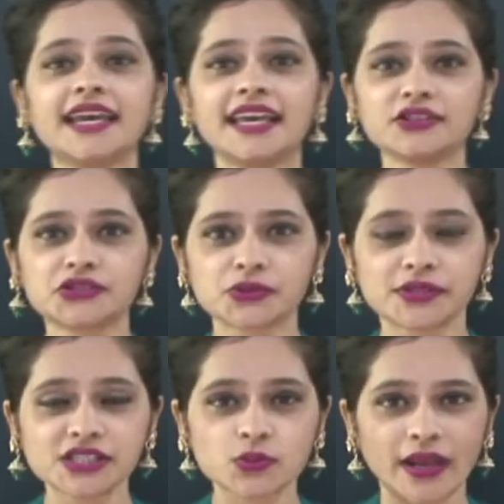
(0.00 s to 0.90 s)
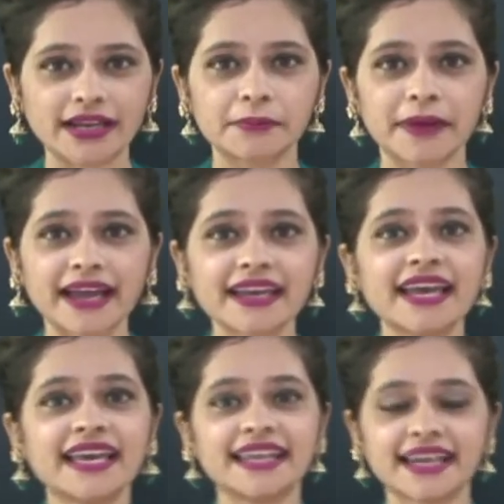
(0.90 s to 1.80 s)
Hello students, welcome back.
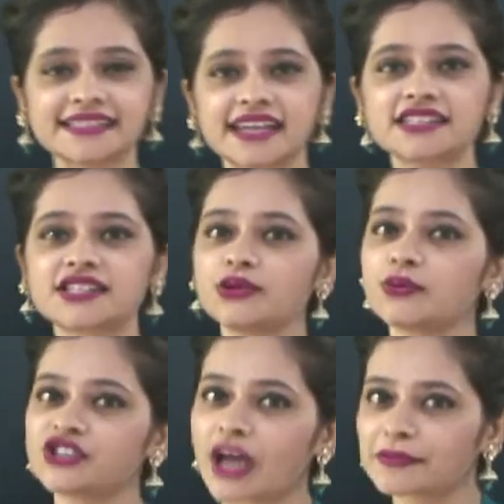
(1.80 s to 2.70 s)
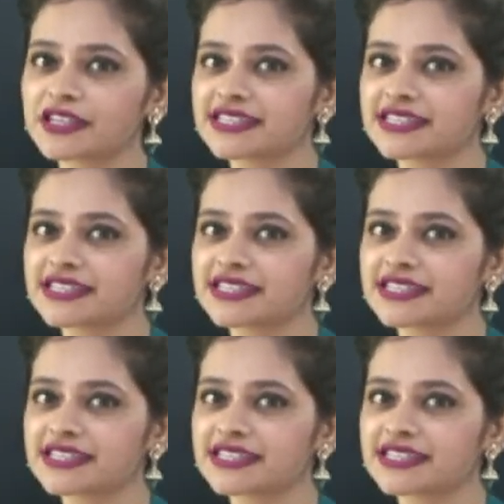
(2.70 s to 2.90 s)
Let us continue with chapter